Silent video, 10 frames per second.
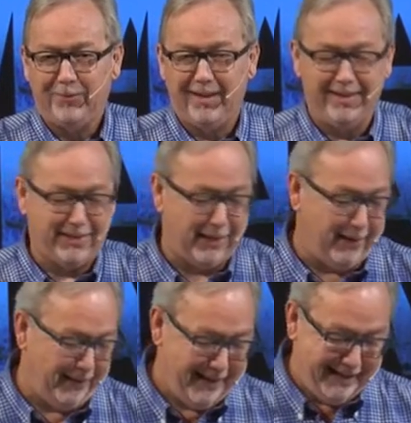and
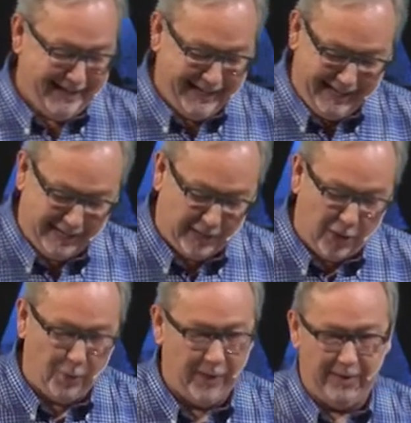so, and
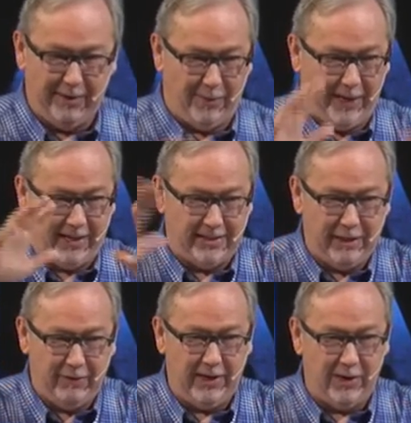so we, you know, we got
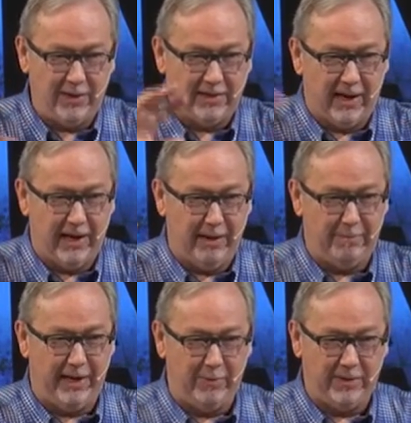the TV going, set
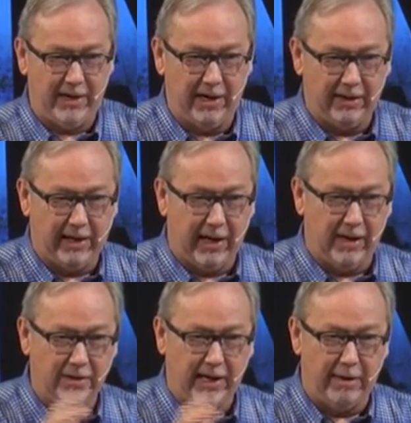up, and we sat on the
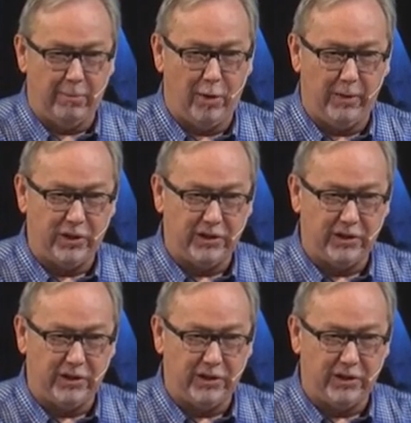couch, had a moment.